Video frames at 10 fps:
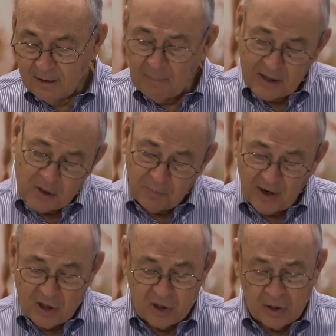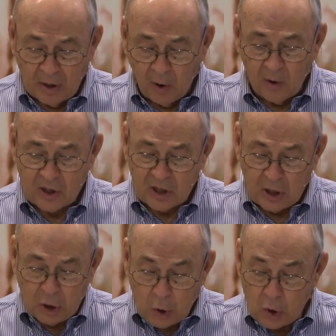it might surprise you to know it's
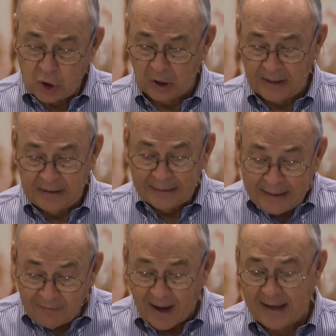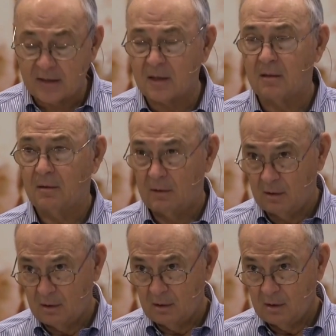usually Levites
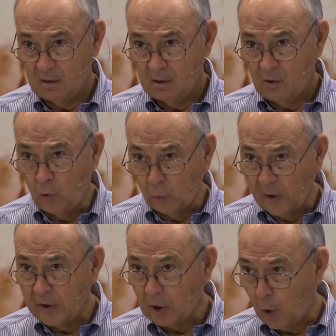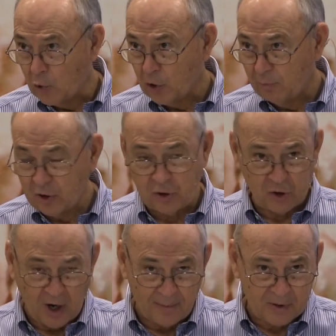who run kosher butcher
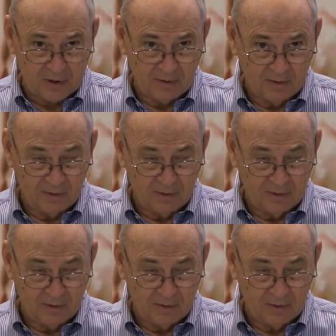shops.